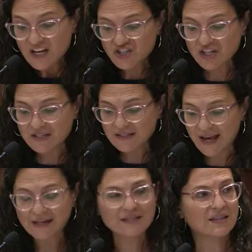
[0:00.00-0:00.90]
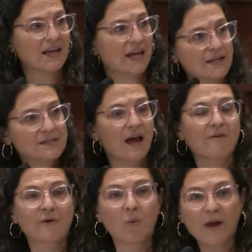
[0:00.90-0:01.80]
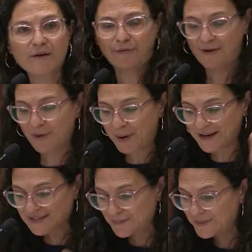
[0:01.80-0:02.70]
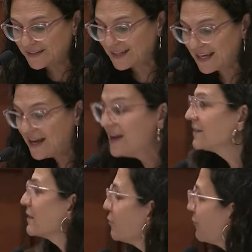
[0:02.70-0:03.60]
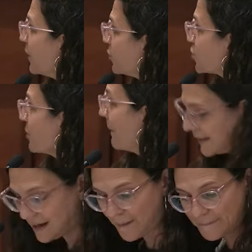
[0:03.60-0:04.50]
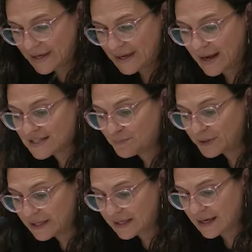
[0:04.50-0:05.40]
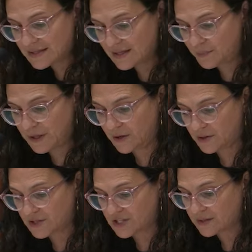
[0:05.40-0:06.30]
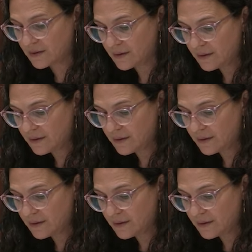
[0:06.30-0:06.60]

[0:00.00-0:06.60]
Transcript: She detects the hint of a whiff of a possibility that the future might not be as bleak as it appears.